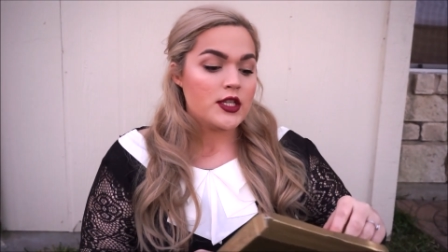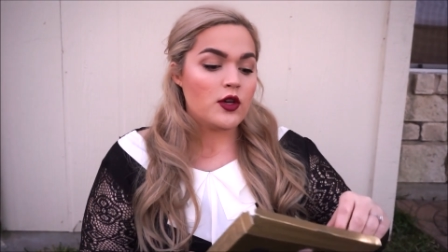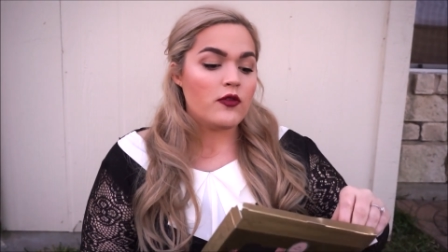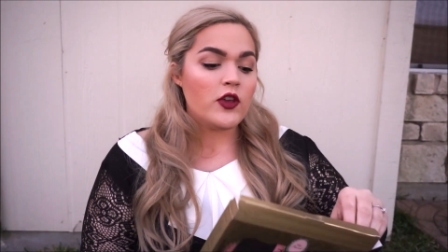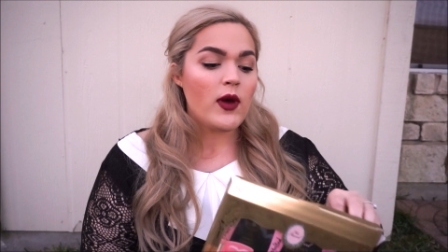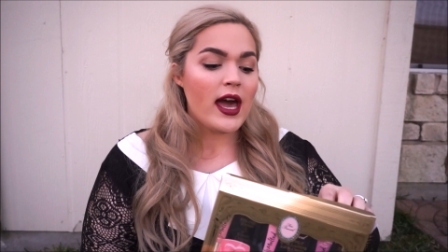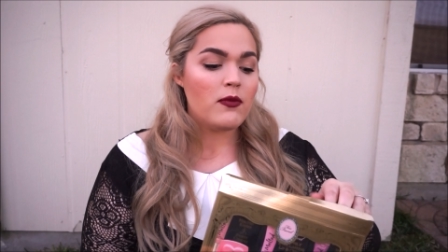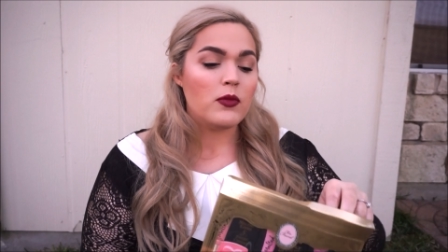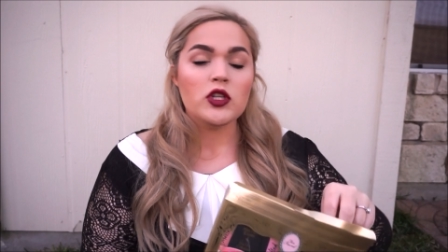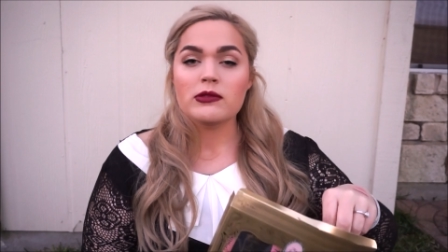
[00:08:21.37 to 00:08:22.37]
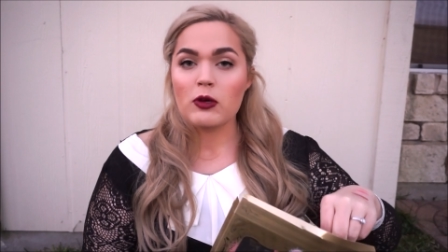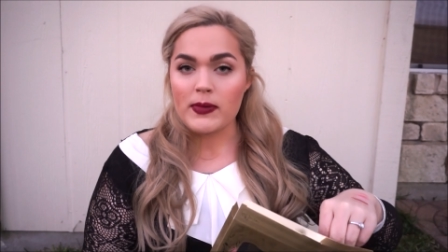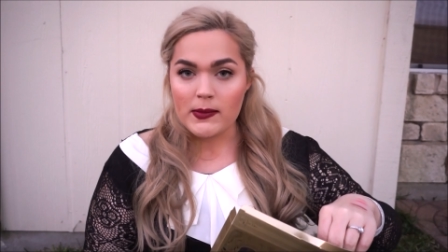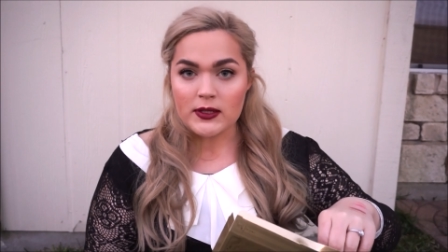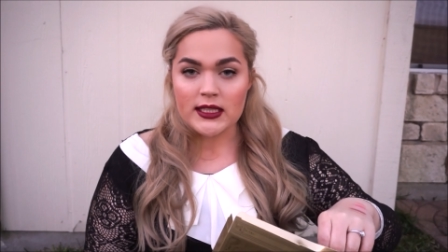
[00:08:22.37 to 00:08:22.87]
So if you had multiple
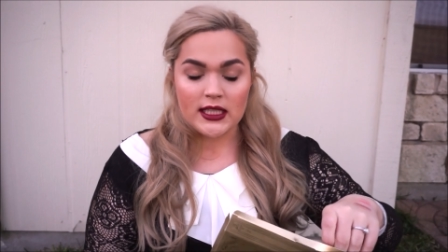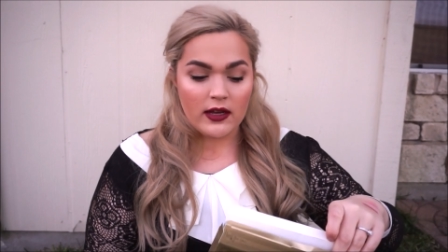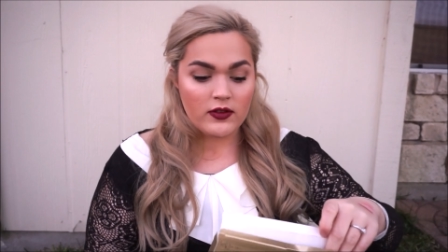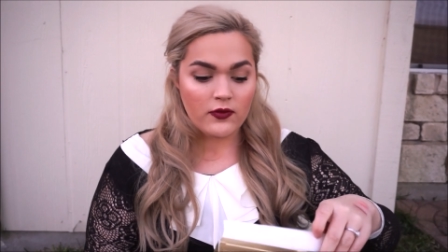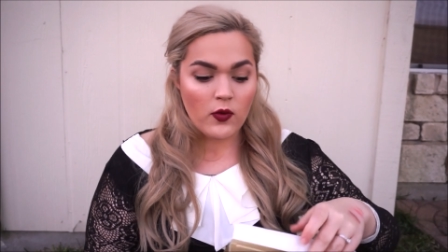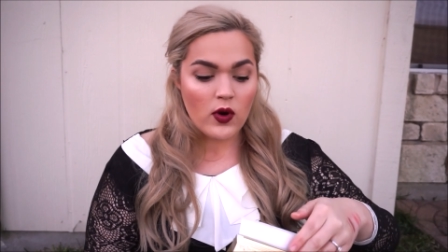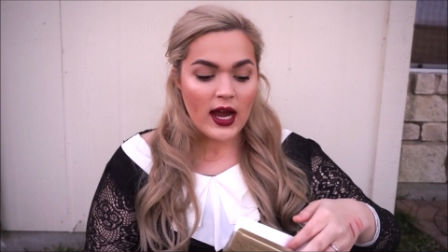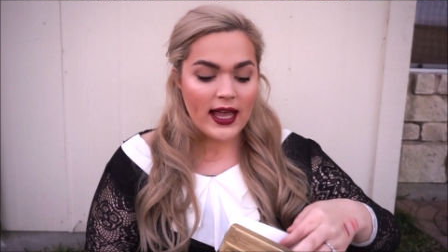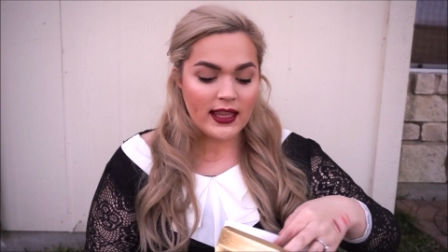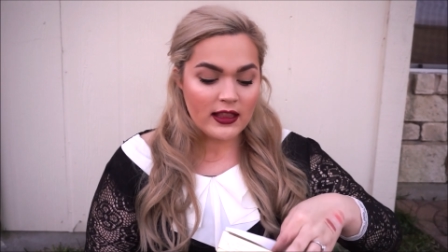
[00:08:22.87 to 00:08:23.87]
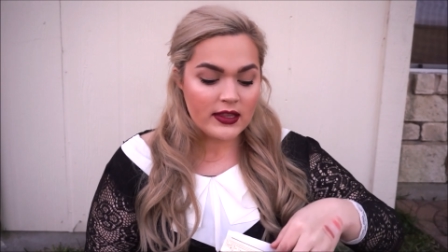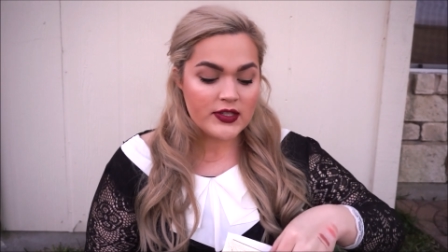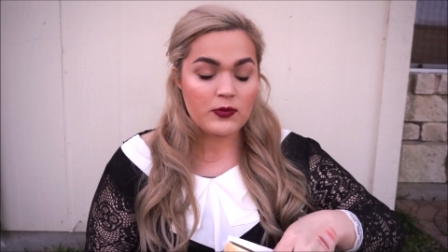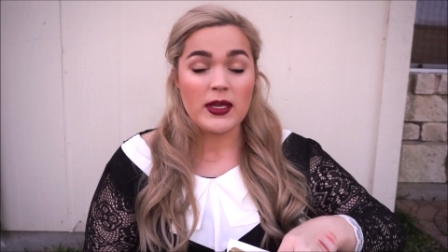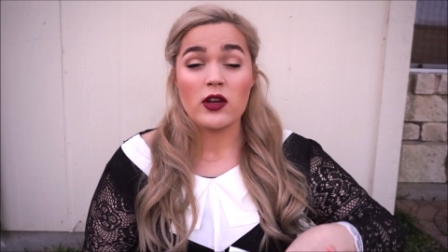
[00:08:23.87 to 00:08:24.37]
people to gift for, I think that
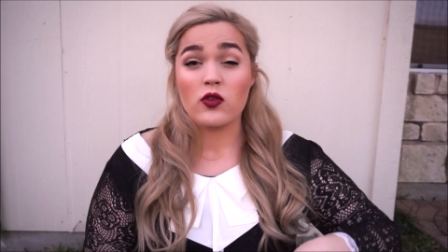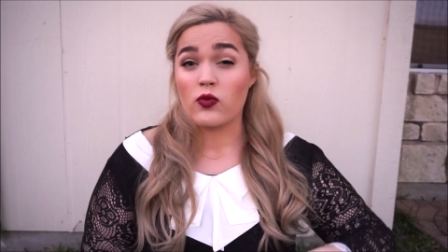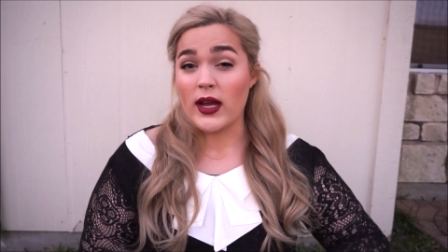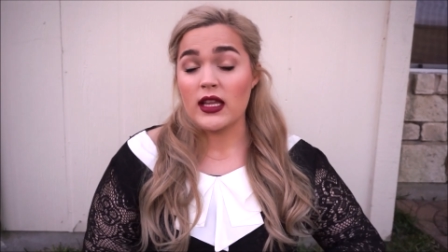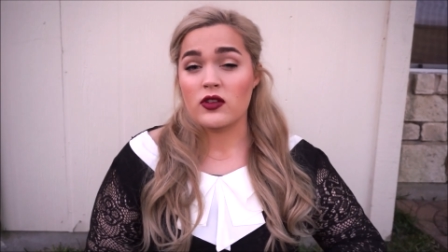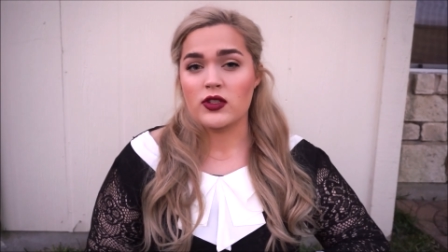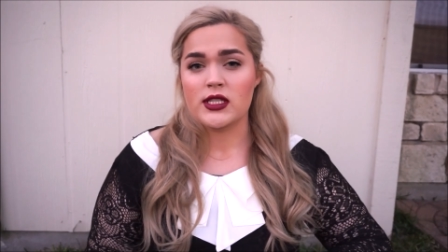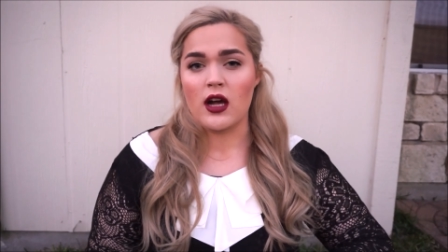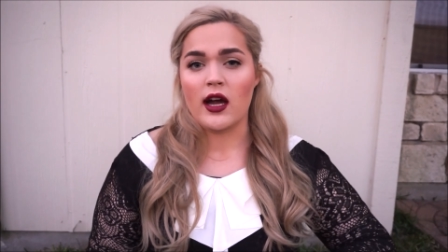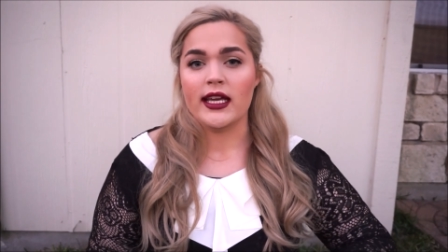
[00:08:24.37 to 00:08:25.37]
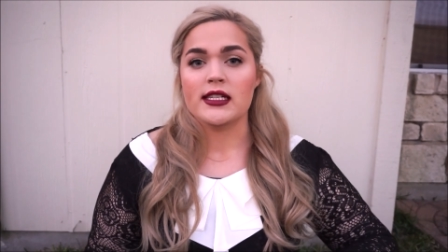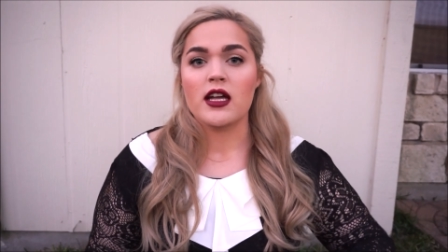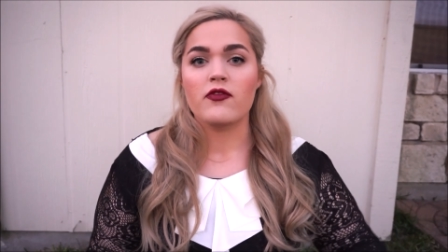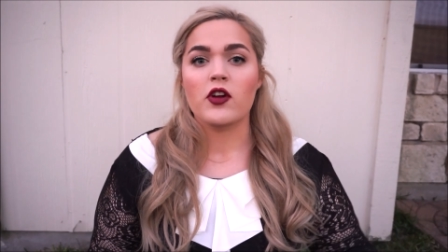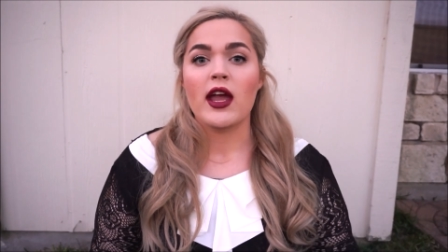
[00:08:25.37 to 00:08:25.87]
this would be a great little stocking
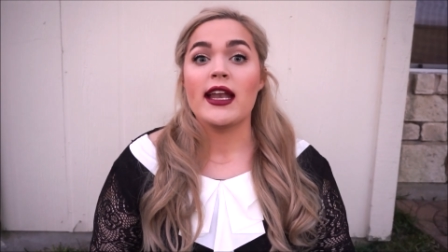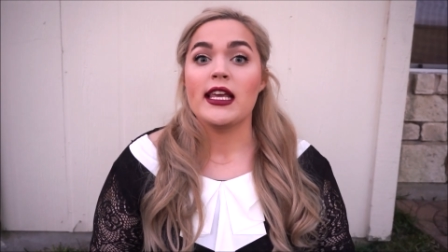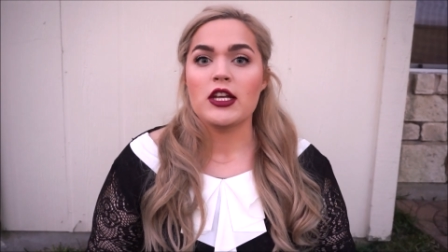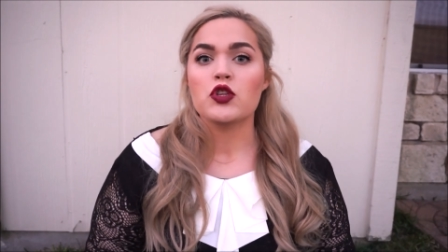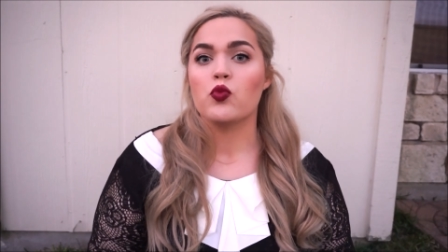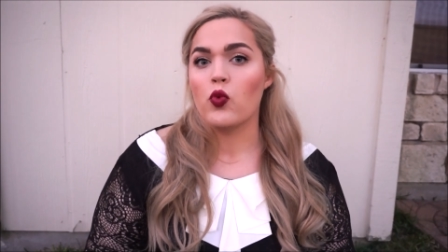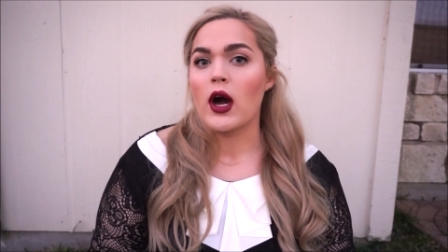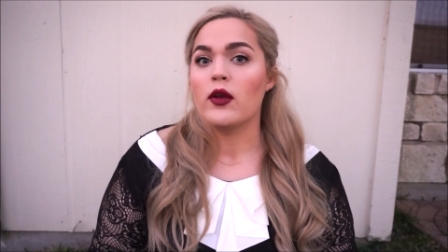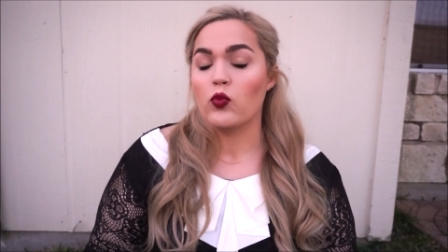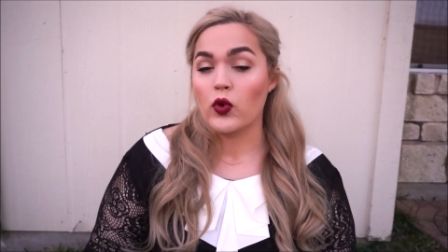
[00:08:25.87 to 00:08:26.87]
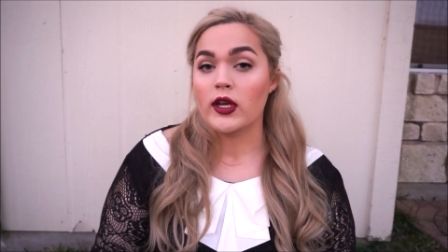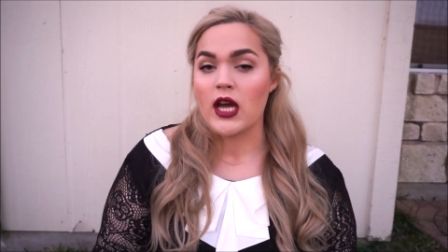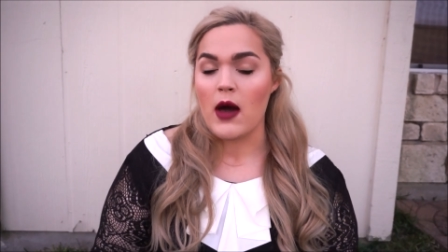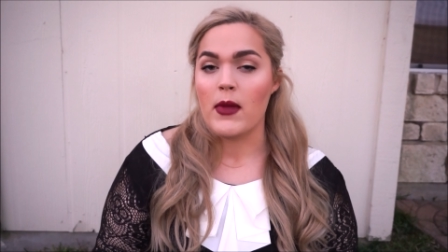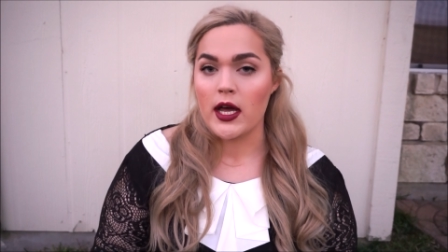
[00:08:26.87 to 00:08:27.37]
stuffer, and each one would
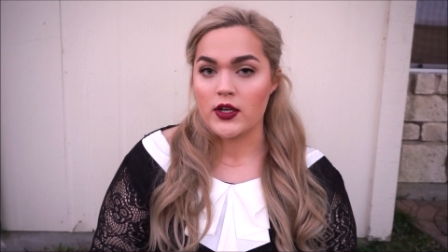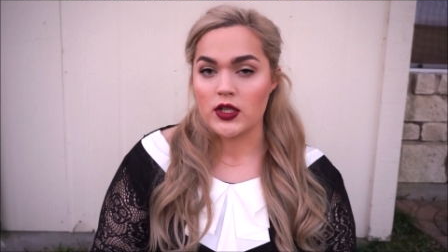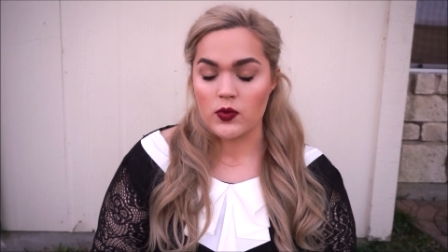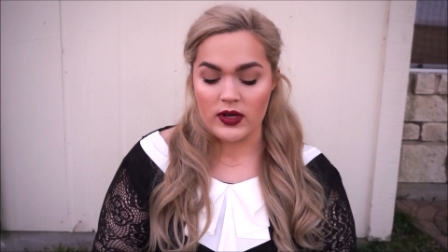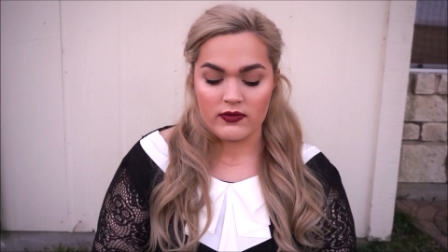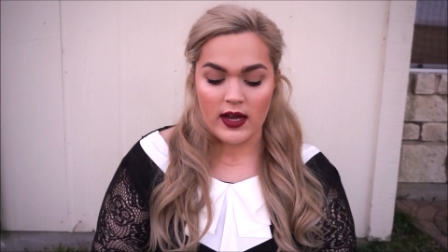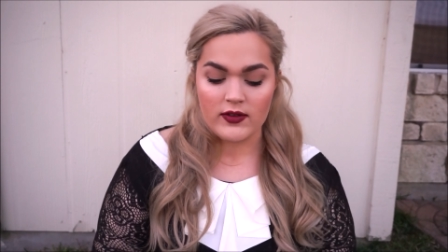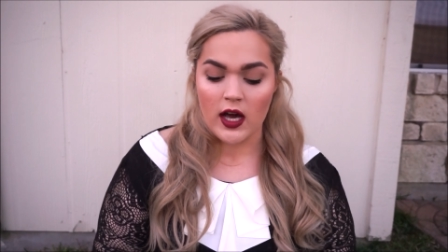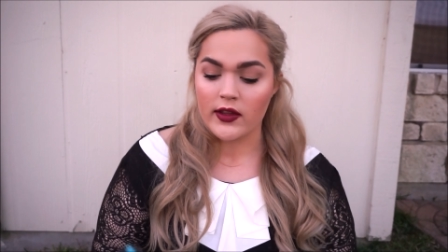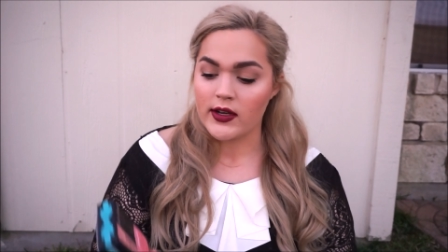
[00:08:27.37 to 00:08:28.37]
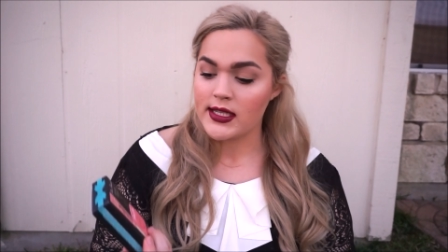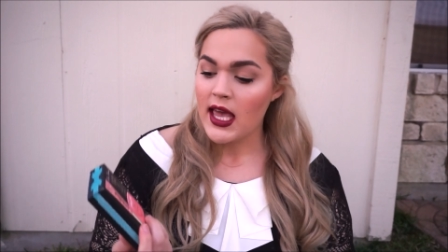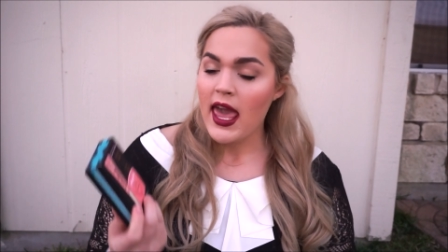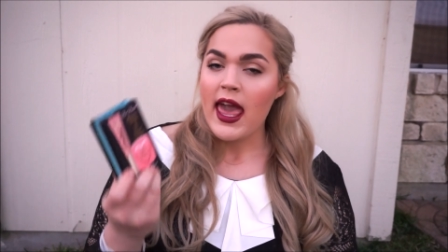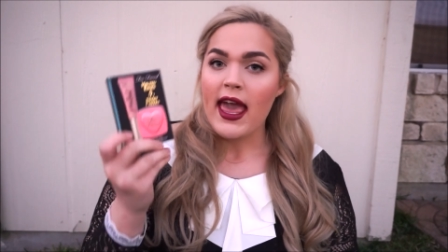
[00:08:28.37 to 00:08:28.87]
come under
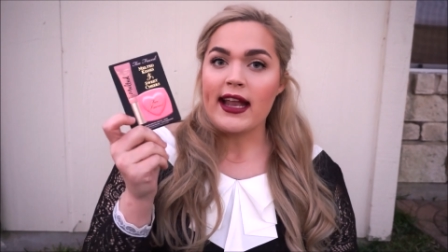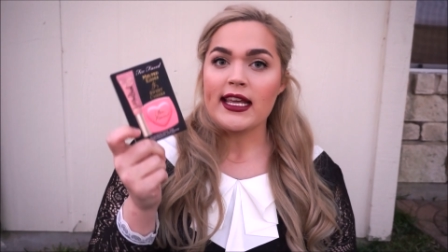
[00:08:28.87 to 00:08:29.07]
$25.